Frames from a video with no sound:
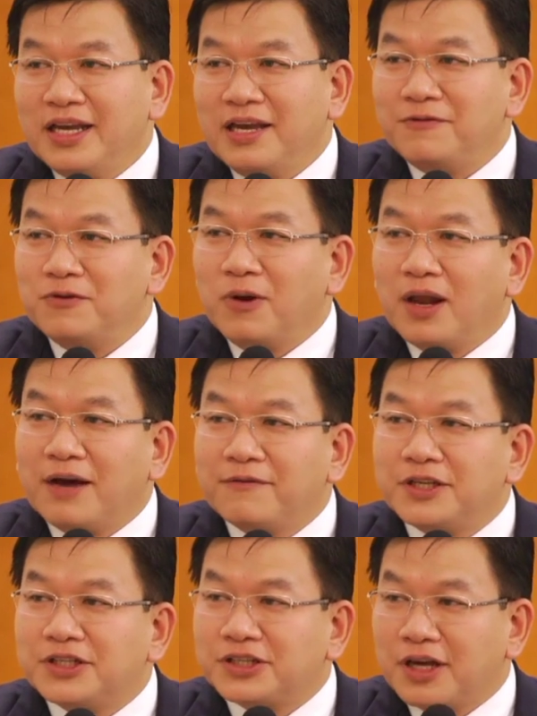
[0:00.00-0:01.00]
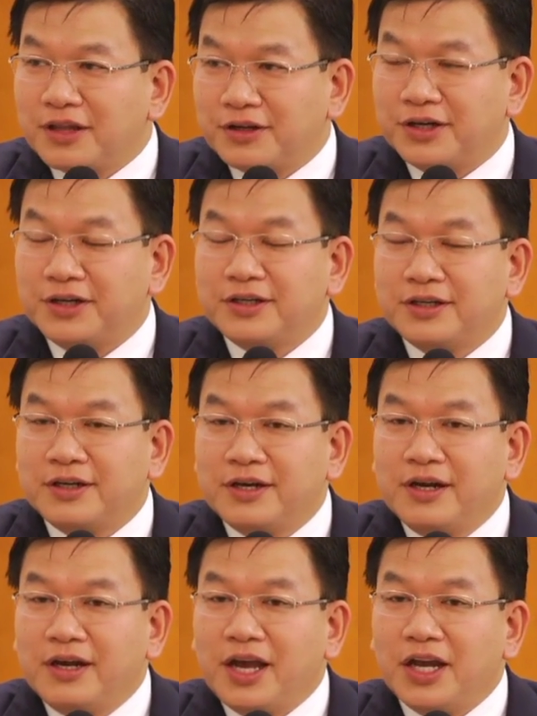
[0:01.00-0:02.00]
If you love each other
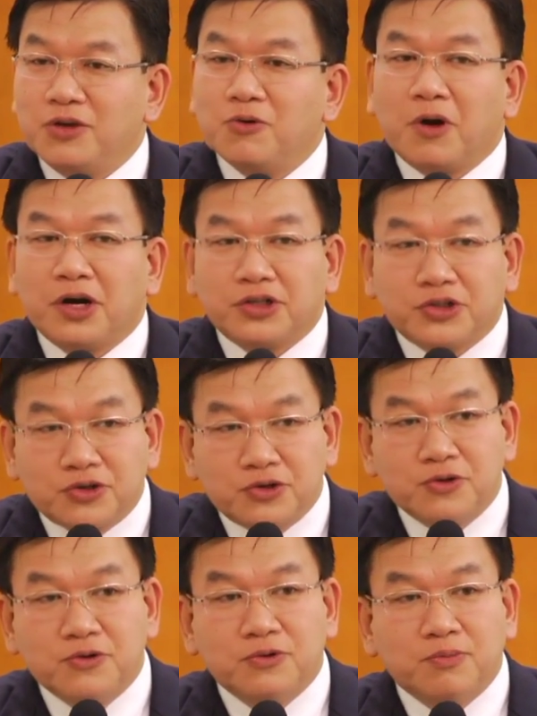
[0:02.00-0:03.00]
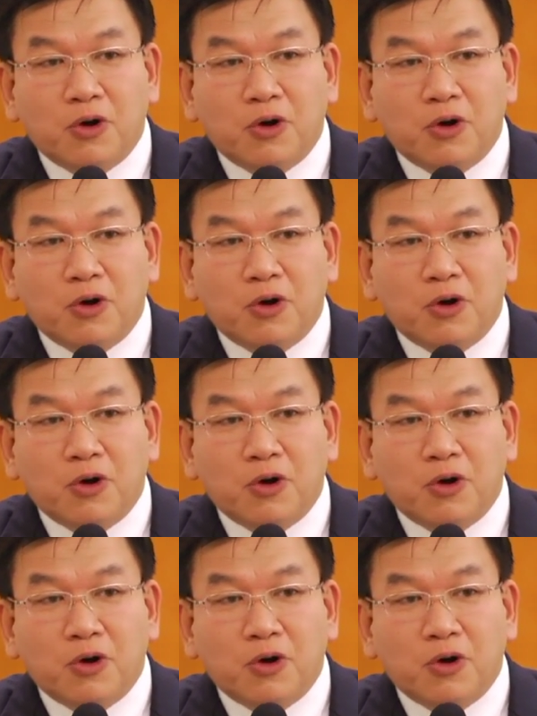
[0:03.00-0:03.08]
and you are true,